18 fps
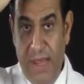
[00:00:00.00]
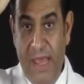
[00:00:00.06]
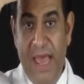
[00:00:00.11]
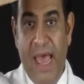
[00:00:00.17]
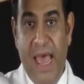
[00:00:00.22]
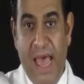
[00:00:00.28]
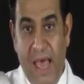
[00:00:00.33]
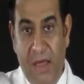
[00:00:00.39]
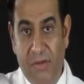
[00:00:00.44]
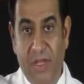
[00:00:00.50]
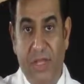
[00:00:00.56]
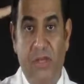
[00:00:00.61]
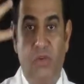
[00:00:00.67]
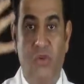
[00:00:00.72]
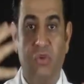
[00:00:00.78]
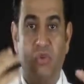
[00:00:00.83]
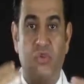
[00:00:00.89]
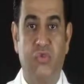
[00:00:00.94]
how they
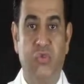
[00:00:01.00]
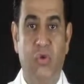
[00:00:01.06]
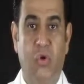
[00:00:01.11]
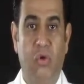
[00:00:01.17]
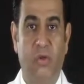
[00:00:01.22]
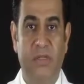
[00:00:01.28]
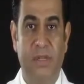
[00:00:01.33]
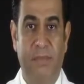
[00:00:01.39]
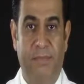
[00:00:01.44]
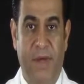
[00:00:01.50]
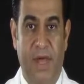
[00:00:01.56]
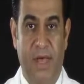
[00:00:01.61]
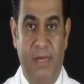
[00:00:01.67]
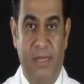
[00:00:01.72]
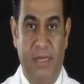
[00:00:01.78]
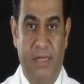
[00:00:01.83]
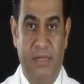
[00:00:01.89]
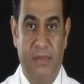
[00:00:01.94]
control the
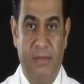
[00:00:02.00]
body.